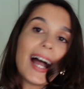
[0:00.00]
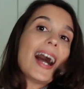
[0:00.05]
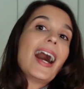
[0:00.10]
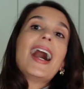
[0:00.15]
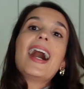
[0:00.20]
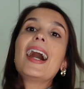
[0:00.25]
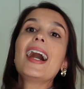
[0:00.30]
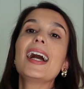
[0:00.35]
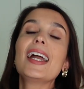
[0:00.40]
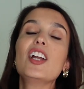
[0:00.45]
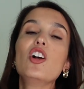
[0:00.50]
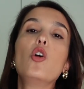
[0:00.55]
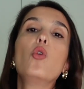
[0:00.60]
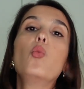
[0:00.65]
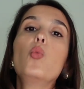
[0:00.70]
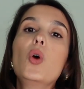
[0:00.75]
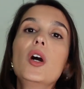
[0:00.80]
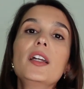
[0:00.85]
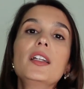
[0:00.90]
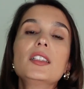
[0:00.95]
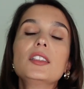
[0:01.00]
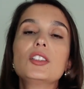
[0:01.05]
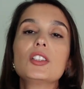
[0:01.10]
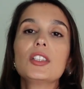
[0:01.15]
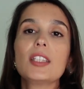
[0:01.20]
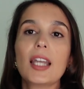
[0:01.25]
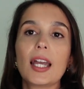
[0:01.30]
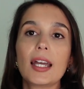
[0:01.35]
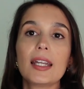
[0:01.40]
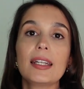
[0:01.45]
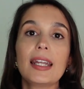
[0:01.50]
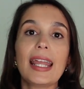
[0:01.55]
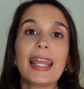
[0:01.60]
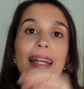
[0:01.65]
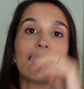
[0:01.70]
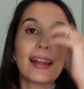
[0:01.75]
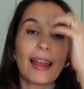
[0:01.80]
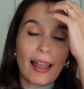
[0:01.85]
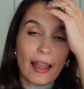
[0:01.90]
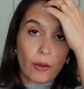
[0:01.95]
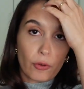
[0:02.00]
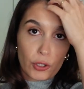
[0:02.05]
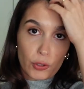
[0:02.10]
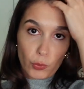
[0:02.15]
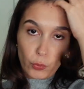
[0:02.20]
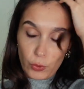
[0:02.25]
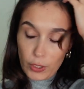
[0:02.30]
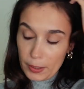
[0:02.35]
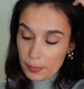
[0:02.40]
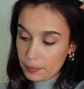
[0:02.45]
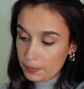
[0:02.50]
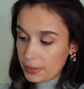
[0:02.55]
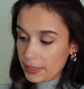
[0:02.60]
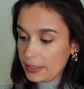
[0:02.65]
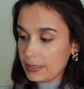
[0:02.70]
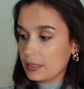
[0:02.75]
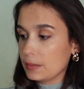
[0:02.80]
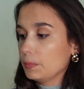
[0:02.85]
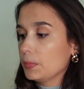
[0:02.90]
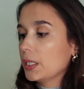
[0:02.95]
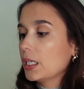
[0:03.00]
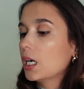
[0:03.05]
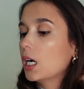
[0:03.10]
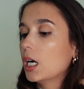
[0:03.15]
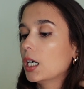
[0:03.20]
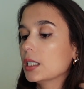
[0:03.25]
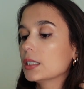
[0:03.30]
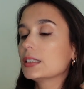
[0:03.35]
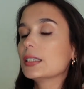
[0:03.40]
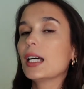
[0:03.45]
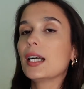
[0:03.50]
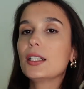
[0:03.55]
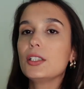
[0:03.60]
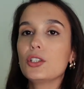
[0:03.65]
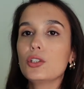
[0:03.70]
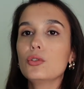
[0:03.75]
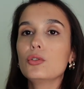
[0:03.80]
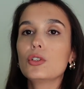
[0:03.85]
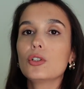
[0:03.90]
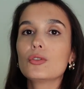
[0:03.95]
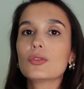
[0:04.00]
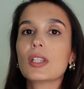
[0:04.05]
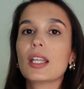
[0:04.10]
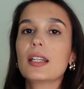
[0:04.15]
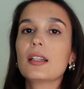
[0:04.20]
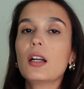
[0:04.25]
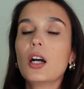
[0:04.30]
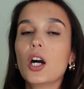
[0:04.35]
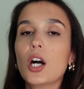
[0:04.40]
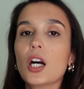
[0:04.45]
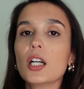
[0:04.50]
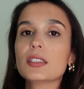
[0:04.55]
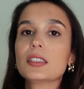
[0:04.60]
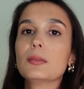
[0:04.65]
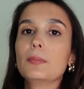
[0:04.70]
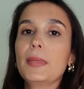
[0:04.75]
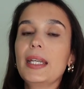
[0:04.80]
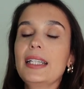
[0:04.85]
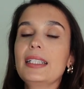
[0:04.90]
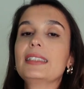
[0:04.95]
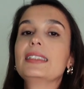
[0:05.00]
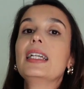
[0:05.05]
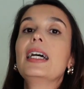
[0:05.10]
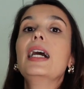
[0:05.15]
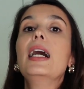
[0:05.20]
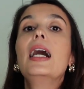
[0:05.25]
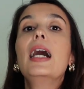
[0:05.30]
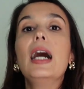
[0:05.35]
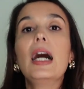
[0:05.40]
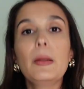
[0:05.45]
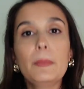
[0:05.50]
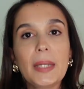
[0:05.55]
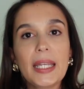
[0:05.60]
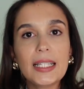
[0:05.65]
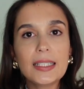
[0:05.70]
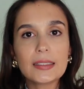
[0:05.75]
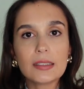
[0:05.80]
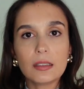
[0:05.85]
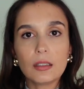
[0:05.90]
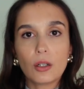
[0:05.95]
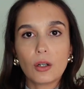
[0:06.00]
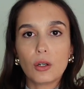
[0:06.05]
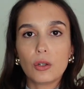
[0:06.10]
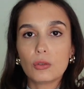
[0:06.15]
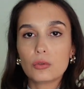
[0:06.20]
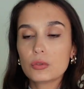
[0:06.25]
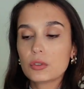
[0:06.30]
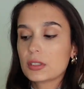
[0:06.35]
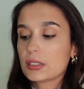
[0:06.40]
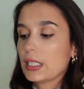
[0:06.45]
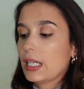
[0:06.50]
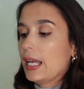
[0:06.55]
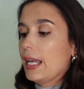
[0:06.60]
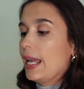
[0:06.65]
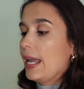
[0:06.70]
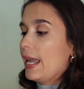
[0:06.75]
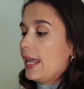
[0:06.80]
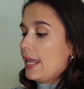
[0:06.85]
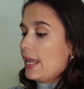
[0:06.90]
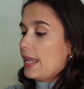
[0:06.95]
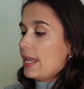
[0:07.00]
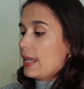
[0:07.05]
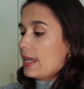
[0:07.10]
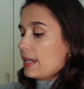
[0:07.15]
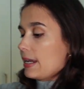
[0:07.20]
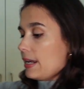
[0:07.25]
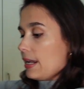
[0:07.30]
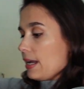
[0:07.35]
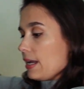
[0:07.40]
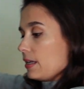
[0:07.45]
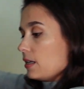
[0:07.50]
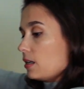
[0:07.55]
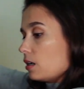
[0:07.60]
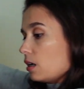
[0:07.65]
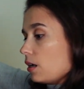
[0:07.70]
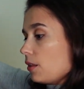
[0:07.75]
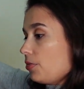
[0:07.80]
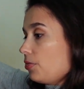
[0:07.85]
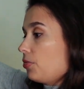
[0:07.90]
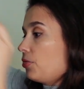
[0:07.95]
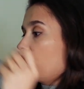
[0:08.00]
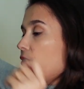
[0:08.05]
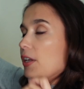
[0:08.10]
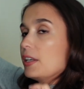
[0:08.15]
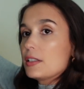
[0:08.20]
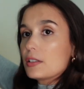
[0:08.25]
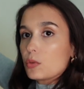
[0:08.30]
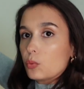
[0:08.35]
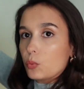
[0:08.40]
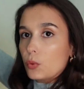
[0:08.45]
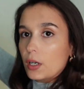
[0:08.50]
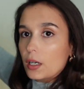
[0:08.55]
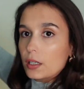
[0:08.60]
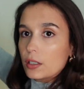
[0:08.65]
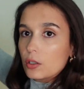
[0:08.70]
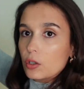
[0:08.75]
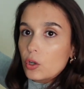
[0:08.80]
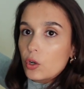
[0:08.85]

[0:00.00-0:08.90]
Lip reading: I wanted to get an outerwear piece because I do know that COS makes amazing coats, and I got this one,